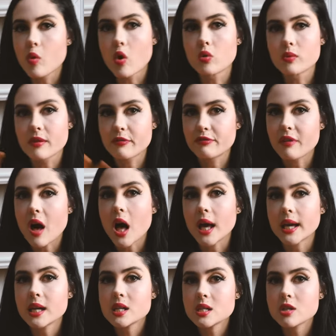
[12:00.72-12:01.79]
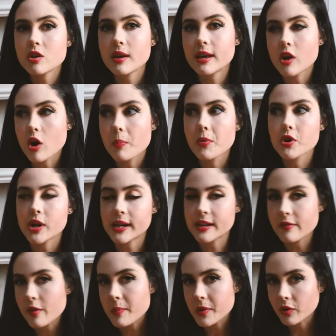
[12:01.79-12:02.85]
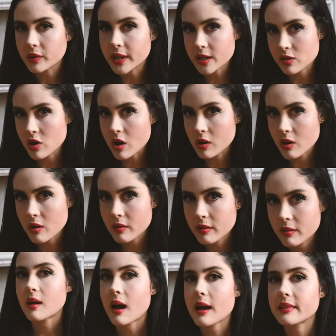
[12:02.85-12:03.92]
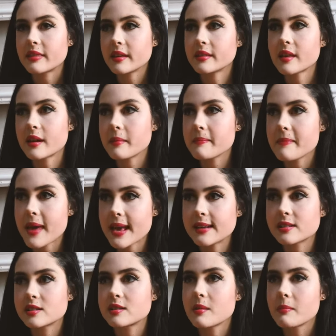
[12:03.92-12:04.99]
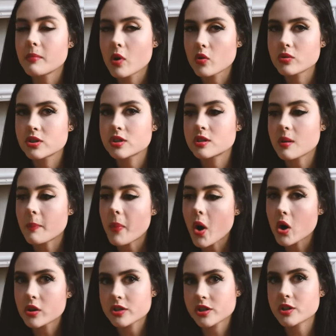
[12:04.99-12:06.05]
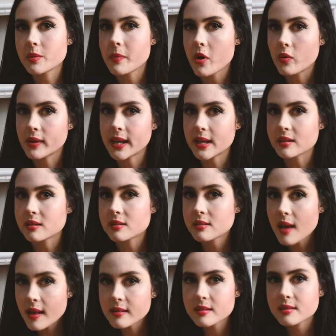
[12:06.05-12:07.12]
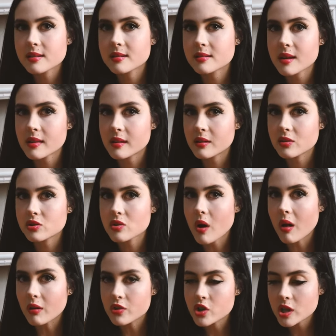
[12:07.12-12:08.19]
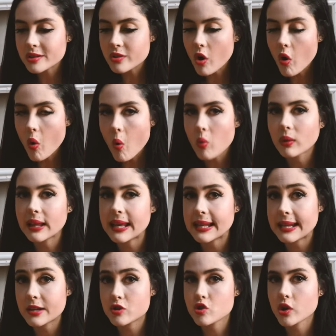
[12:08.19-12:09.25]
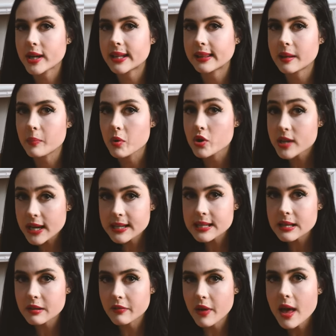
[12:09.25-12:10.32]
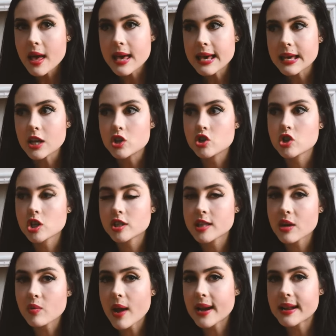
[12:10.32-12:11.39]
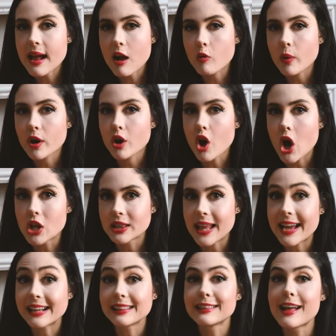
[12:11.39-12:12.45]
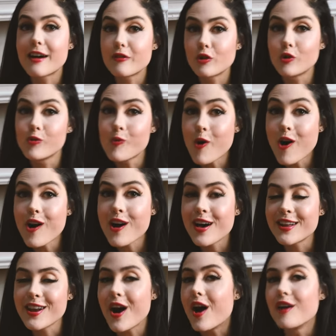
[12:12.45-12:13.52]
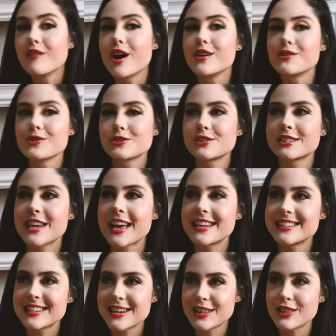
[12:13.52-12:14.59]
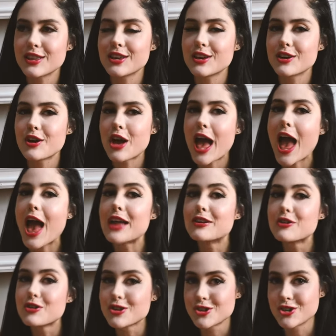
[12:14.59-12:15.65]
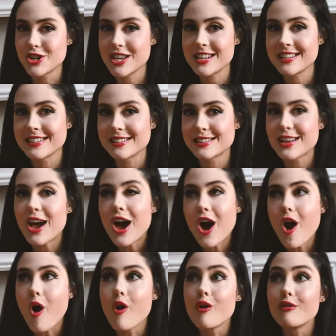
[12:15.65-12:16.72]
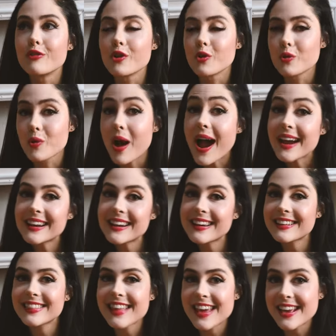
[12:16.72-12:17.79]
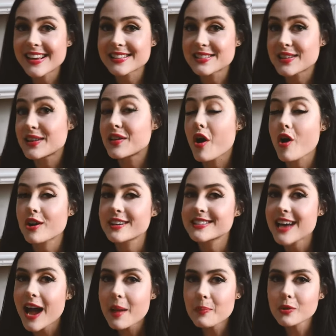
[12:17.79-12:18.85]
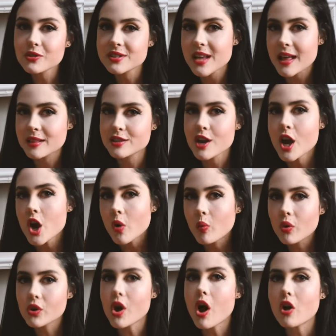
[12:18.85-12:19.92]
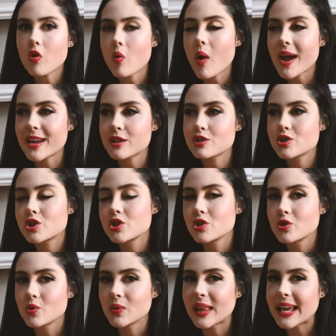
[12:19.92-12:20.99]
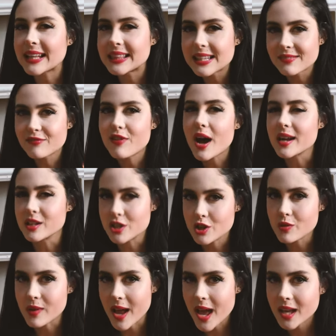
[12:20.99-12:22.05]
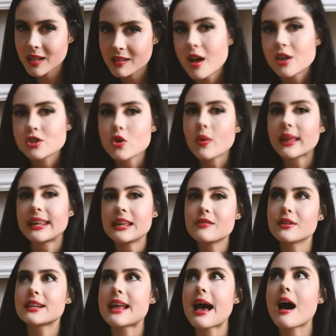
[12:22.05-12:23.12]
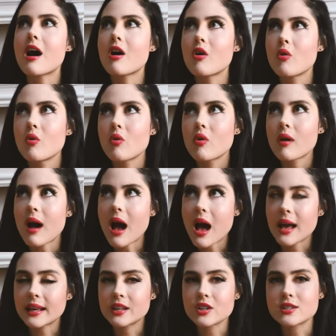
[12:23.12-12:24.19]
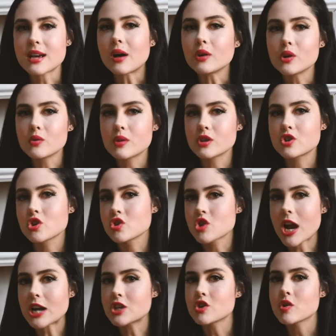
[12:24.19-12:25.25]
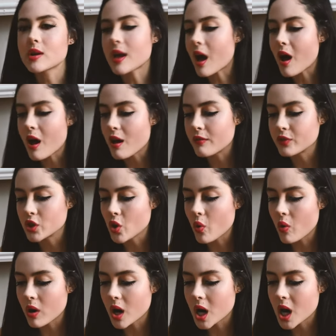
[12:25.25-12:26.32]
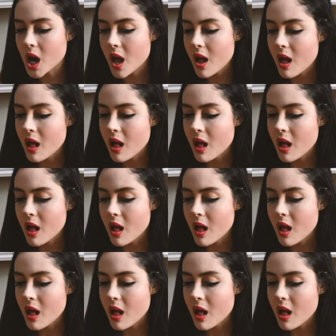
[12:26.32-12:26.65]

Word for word: more refined in our predictive abilities on Earth. I think that it makes the most parsimonious sense to say that astrology is wholly and intricately predictive. It's just that right now we're on level one of understanding the energies overriding things in an archetypal sense. We're not quite to the fine tuning. So even now, I could tell you the trajectory of your